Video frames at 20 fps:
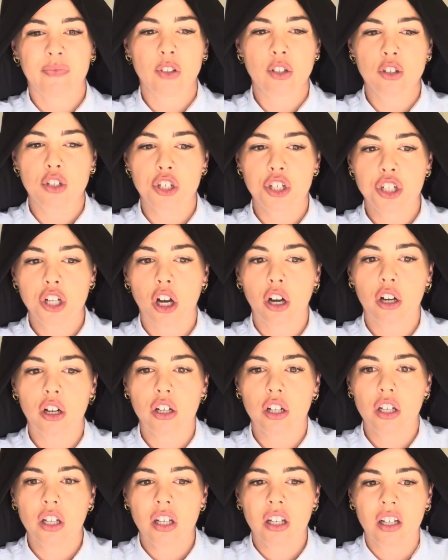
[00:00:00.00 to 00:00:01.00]

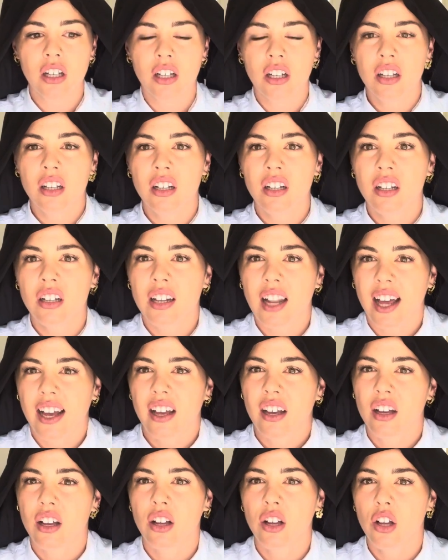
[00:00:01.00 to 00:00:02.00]
show like
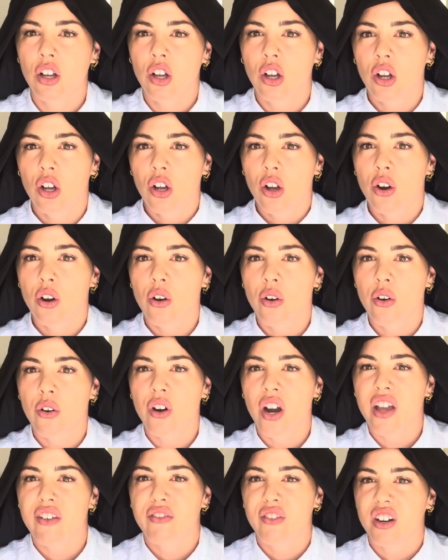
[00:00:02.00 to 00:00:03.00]

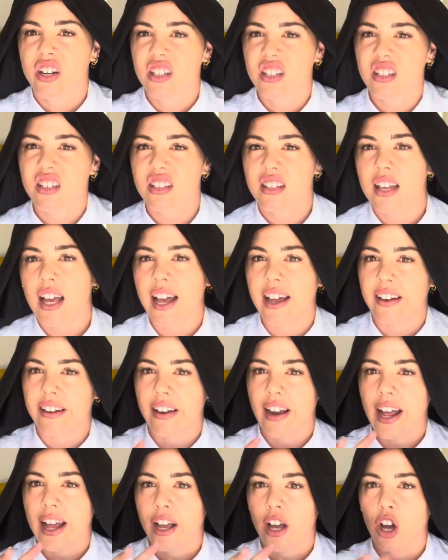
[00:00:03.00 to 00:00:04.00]
reverence and
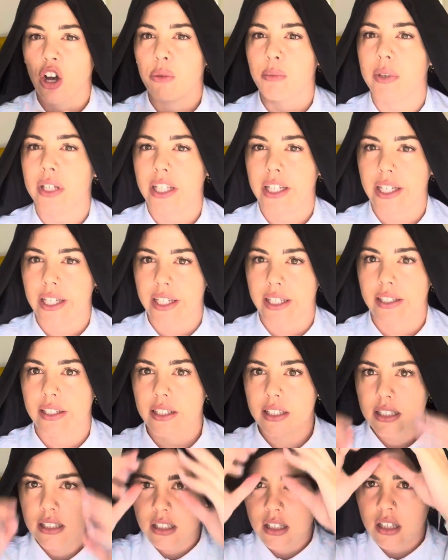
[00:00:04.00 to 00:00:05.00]
like
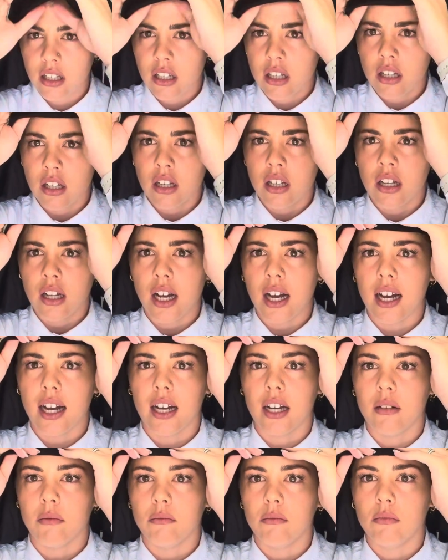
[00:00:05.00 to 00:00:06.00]
obedience,
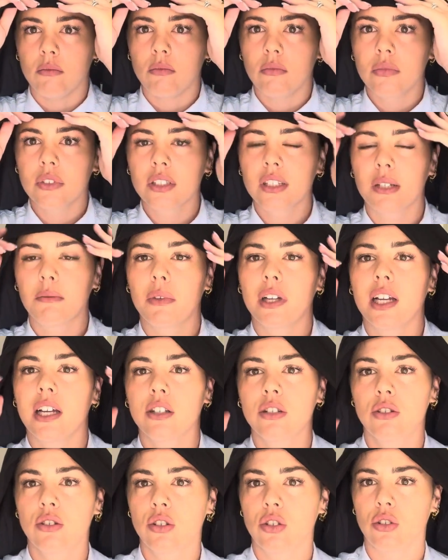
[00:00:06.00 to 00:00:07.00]
similar
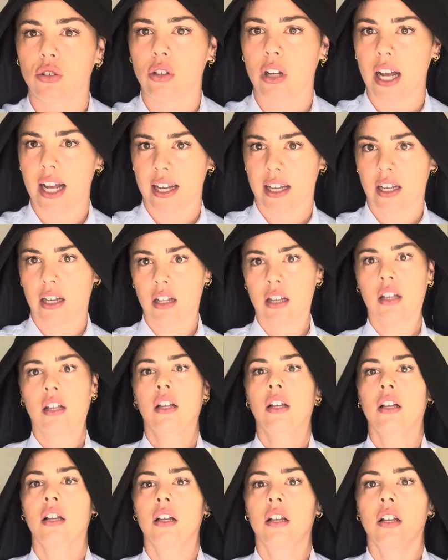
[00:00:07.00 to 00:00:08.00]
to like
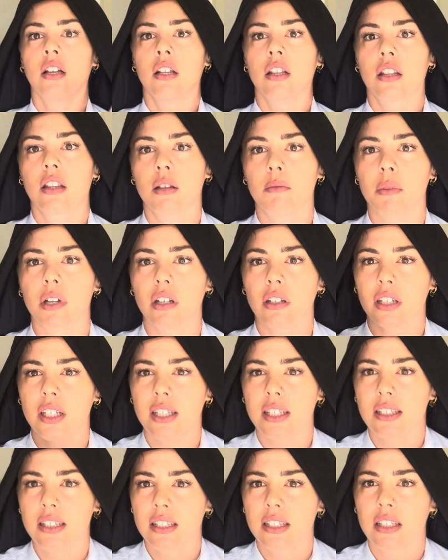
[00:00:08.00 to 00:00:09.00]
the Middle
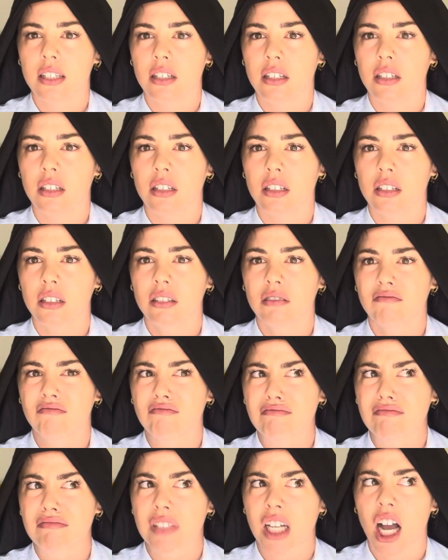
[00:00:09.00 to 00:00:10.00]
Eastern
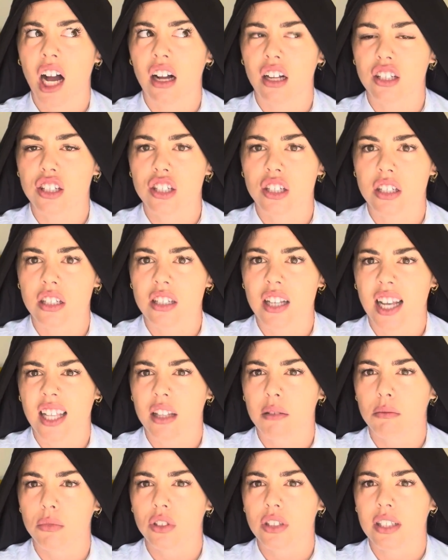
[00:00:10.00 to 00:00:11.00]
cultures, like
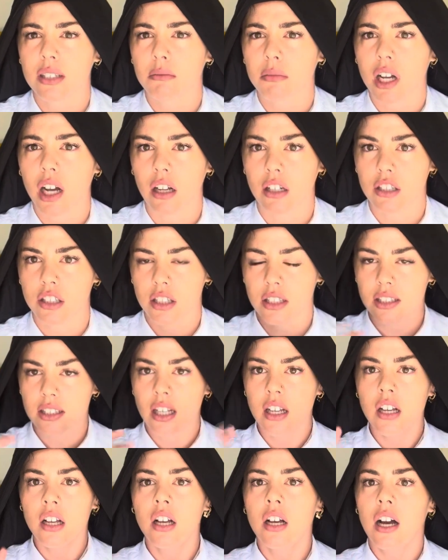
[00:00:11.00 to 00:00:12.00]
the Muslim cultures.
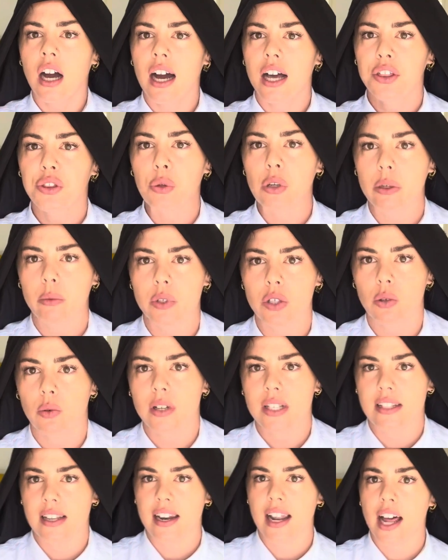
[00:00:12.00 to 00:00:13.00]
I thought it was
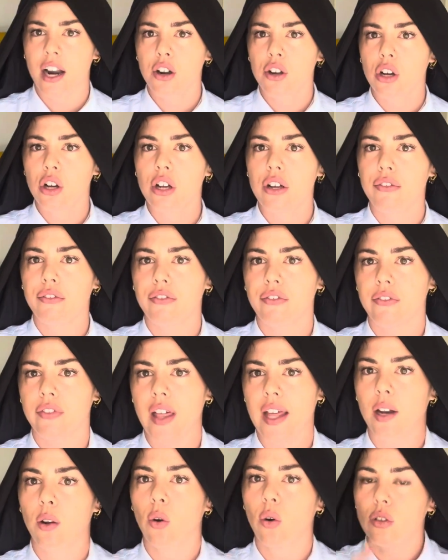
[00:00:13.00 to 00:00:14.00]
always that. I don't know if
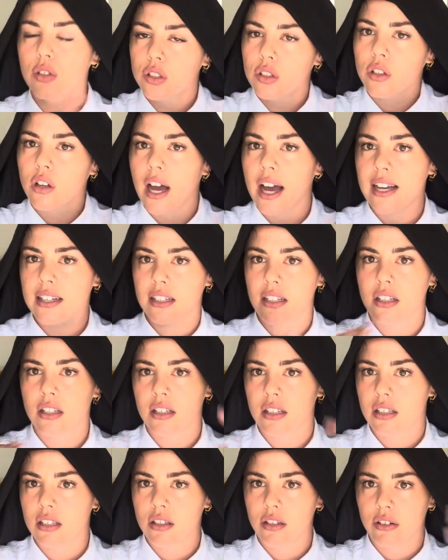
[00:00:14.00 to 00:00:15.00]
that also has
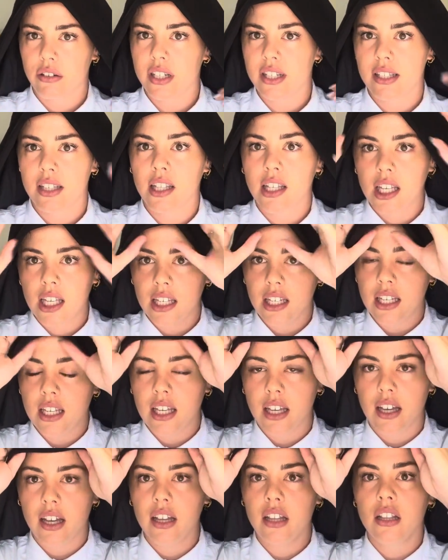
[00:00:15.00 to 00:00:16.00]
its reasoning in
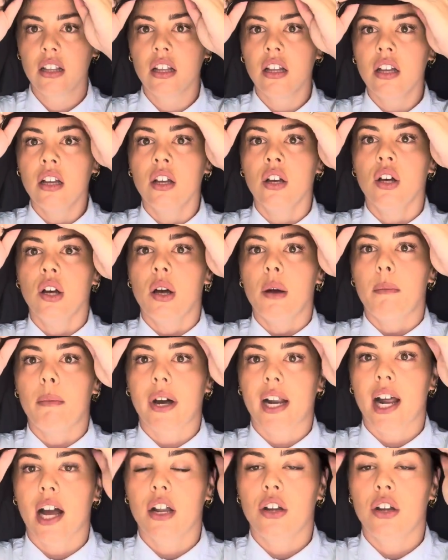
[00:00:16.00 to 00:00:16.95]
here, but I